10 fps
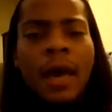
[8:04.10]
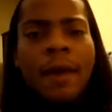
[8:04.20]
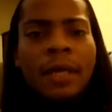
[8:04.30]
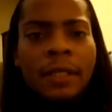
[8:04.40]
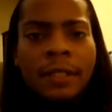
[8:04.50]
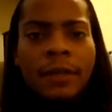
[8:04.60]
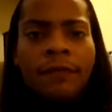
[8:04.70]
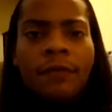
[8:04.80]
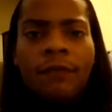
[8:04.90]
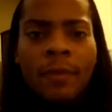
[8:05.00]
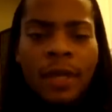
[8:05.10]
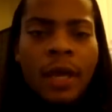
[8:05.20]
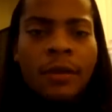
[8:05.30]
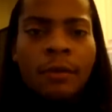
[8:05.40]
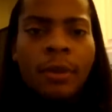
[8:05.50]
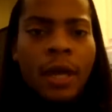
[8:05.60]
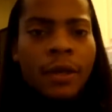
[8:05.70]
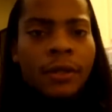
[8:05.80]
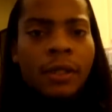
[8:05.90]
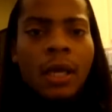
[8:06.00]
timing is different from the other
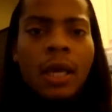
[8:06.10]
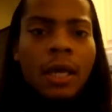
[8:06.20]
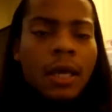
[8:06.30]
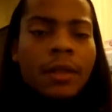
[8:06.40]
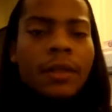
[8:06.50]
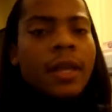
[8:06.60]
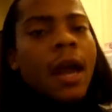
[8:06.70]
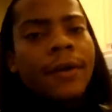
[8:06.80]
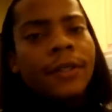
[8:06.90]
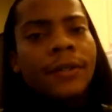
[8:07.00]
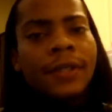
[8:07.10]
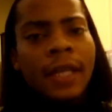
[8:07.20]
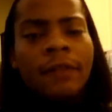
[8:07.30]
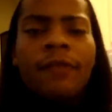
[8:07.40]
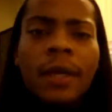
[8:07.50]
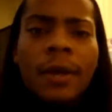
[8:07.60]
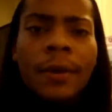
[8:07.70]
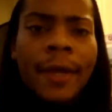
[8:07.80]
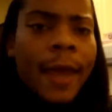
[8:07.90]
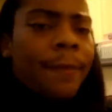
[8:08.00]
players and the other characters in the
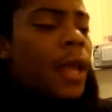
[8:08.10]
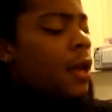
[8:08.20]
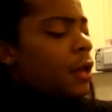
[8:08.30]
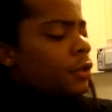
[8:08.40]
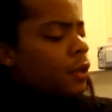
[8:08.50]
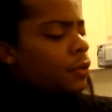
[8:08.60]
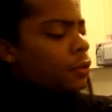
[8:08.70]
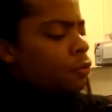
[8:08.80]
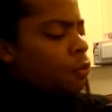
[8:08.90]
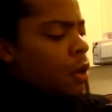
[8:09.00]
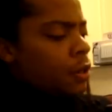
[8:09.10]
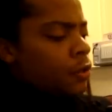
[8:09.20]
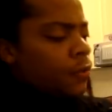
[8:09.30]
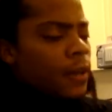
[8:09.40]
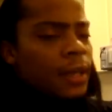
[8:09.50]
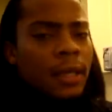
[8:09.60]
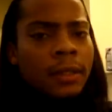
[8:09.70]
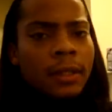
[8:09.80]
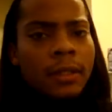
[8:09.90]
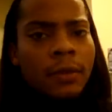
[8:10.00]
video game. So you want to create
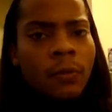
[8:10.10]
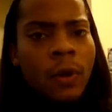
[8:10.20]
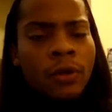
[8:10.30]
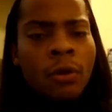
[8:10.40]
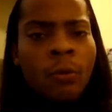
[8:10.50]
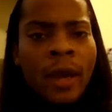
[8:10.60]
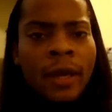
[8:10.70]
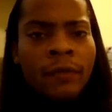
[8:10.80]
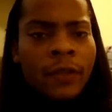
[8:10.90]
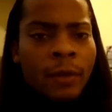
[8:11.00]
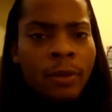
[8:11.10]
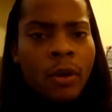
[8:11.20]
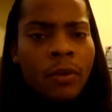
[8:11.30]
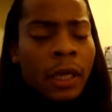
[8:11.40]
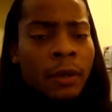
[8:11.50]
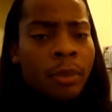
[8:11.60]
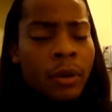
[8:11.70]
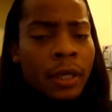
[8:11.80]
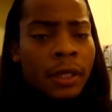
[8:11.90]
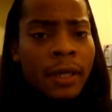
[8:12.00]
a system where you're waiting for the opponent and the
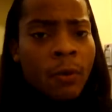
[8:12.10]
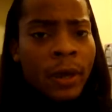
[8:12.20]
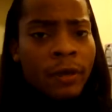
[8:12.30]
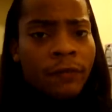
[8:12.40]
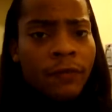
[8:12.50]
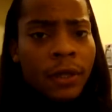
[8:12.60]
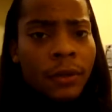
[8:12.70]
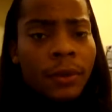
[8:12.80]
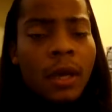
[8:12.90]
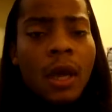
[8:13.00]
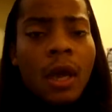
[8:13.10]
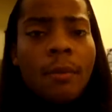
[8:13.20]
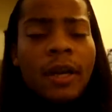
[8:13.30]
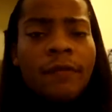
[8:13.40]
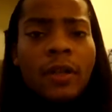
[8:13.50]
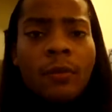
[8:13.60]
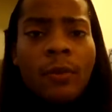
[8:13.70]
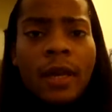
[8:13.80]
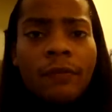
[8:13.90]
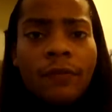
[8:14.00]
opponent's not waiting for you. But if
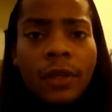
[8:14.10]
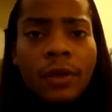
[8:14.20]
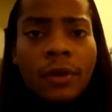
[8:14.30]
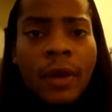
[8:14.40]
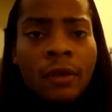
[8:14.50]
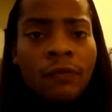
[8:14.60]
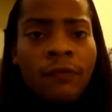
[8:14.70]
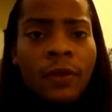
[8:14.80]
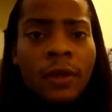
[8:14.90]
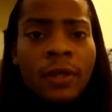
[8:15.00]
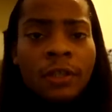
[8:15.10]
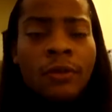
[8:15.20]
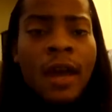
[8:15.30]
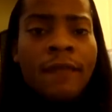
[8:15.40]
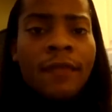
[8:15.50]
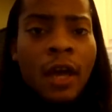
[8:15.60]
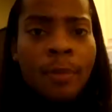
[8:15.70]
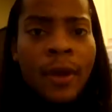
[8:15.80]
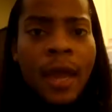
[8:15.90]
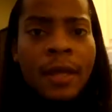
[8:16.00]
they're waiting for you and you feel that you have the
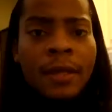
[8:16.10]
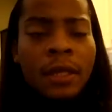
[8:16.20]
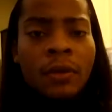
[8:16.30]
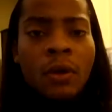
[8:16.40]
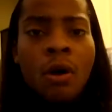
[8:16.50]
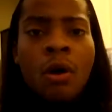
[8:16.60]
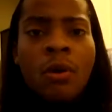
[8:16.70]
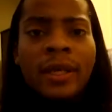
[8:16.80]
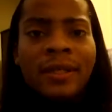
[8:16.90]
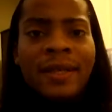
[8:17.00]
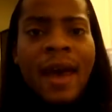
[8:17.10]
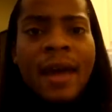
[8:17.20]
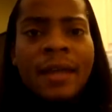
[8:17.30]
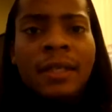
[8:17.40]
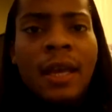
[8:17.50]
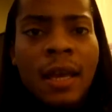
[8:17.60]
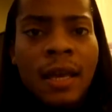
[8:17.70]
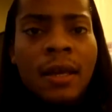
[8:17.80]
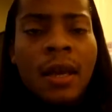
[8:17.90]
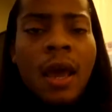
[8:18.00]
upper hand, then you can always dash
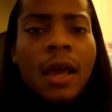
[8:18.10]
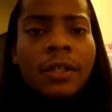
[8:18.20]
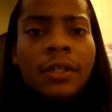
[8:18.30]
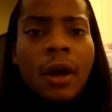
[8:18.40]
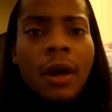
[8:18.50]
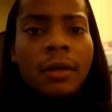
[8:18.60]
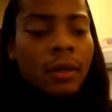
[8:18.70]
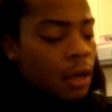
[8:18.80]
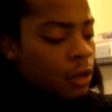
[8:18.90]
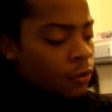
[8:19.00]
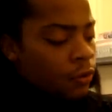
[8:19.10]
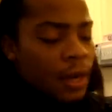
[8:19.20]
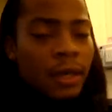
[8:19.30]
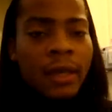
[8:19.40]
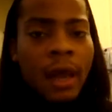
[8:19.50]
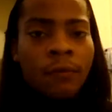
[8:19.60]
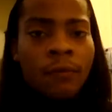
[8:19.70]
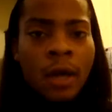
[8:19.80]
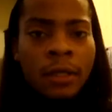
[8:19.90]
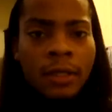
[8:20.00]
in and start creating that
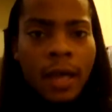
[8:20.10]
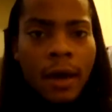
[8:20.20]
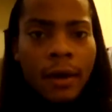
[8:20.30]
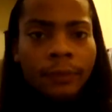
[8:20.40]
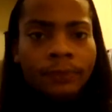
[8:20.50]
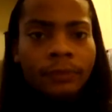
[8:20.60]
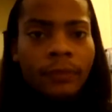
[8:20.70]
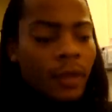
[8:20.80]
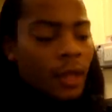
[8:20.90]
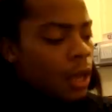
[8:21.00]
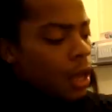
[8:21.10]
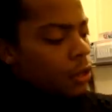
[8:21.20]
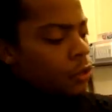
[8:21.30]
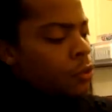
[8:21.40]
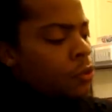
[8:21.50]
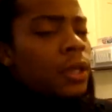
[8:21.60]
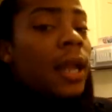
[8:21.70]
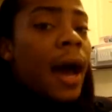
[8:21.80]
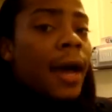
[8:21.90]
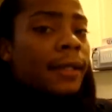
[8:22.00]
rush down.
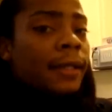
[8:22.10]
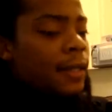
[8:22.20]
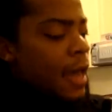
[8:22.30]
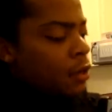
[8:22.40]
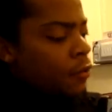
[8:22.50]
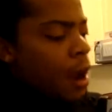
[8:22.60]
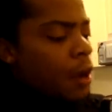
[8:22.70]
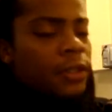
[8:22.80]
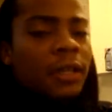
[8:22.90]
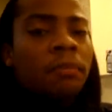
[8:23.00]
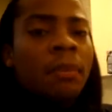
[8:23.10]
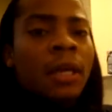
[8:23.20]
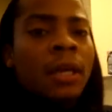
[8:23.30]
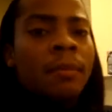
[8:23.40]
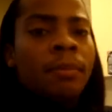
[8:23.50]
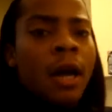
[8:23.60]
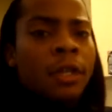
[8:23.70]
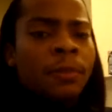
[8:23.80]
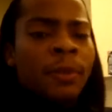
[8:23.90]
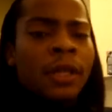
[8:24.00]
Utilize that crouching medium
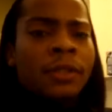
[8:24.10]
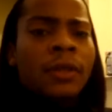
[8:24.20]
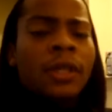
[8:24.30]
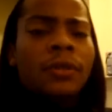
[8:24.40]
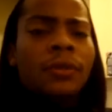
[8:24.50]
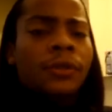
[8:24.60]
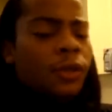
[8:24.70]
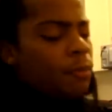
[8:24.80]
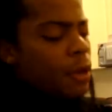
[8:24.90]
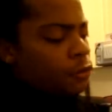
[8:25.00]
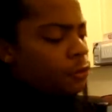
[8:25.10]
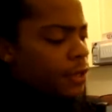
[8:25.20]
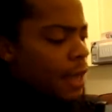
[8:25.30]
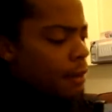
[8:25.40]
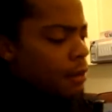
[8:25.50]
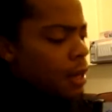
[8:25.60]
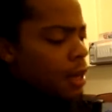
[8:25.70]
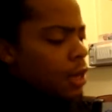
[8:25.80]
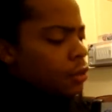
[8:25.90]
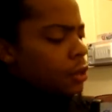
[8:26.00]
punch because you can do so much with that.
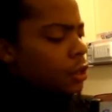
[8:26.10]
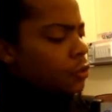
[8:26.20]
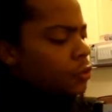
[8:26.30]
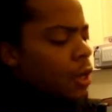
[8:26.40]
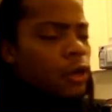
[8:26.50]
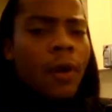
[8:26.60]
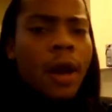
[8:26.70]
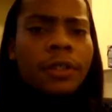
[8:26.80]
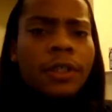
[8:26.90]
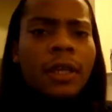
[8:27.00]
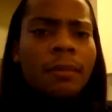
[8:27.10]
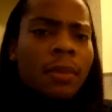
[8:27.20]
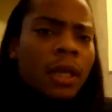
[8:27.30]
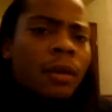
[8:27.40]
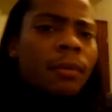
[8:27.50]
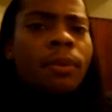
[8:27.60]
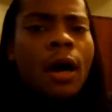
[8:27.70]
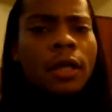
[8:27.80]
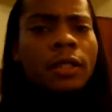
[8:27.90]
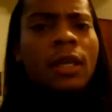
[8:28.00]
You can do a crouching medium
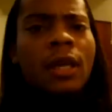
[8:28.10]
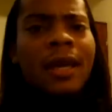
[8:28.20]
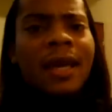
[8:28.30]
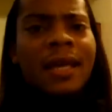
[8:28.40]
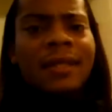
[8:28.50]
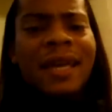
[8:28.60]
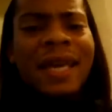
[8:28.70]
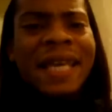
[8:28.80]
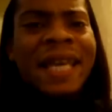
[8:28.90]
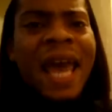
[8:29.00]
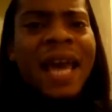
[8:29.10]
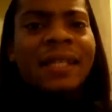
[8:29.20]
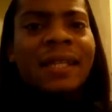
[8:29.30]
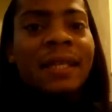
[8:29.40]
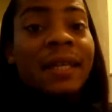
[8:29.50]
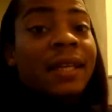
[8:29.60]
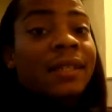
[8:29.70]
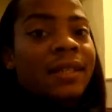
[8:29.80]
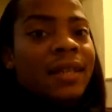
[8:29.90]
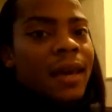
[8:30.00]
punch into EX
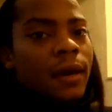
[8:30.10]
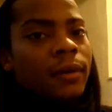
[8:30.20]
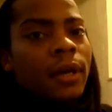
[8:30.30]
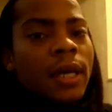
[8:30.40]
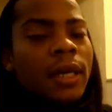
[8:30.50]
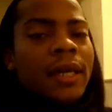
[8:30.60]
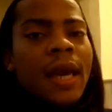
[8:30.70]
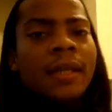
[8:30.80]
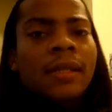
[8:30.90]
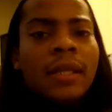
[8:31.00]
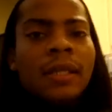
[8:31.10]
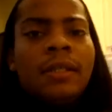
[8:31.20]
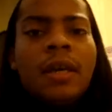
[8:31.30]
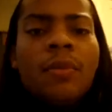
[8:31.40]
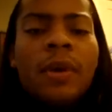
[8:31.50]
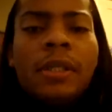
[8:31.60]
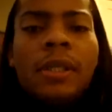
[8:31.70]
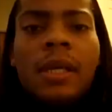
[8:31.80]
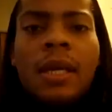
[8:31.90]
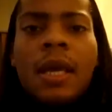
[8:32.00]
Link's tail. EX Link's tail,
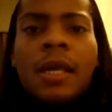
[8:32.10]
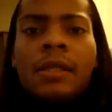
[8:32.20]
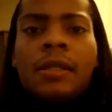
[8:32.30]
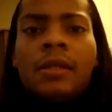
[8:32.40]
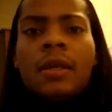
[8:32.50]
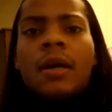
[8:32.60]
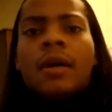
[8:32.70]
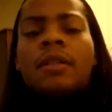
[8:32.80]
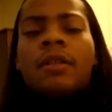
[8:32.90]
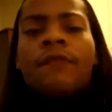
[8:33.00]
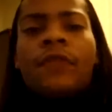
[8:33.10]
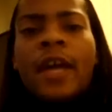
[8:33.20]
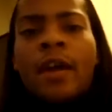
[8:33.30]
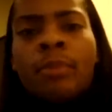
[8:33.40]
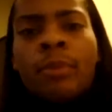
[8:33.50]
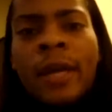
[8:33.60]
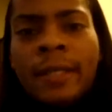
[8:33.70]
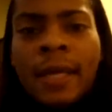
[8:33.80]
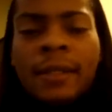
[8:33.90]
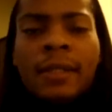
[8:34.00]
once again, is the flare
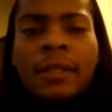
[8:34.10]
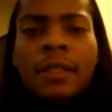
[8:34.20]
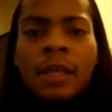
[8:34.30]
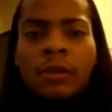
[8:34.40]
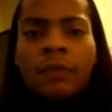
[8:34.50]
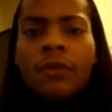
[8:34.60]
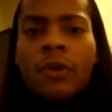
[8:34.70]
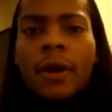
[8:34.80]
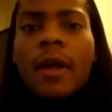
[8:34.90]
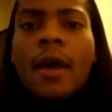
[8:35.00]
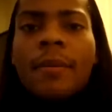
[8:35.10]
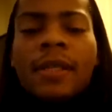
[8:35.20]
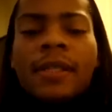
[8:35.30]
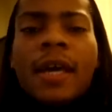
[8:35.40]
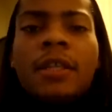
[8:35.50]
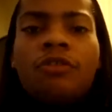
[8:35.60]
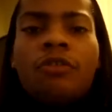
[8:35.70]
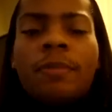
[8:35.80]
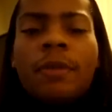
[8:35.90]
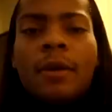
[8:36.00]
breakdance that she does on the floor because that can
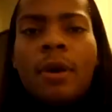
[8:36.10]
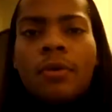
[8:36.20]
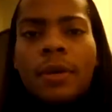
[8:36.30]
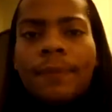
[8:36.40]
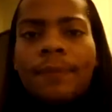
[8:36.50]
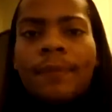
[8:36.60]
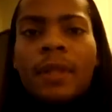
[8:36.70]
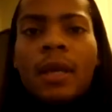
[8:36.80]
trip the opponent.